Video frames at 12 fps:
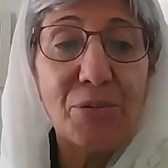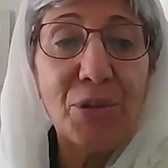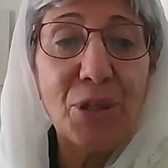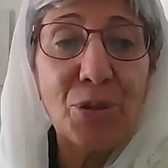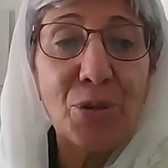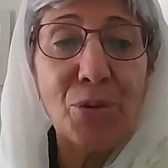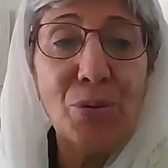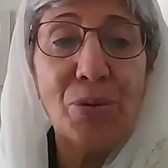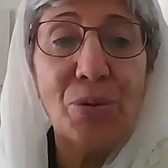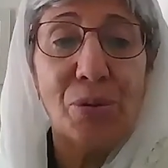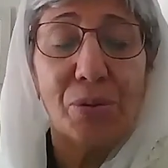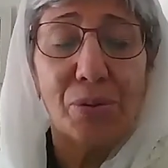We stood
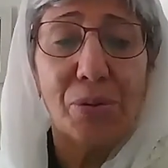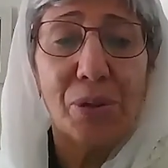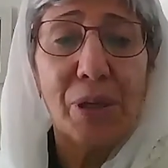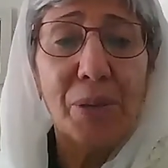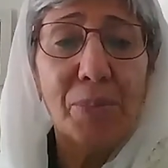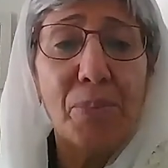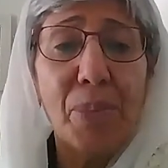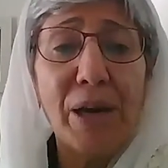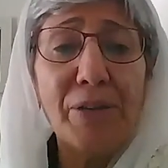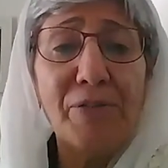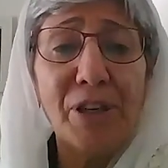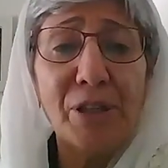
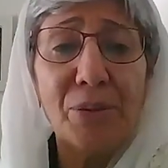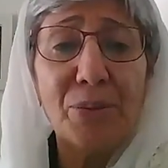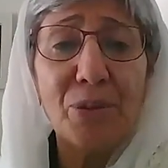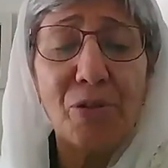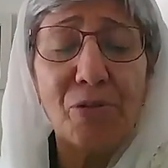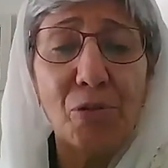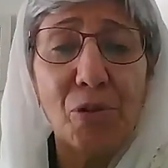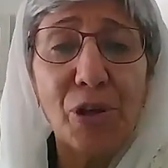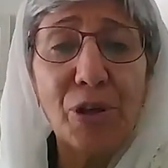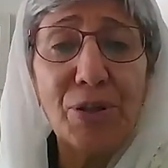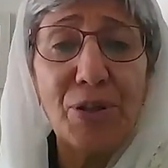by victims of war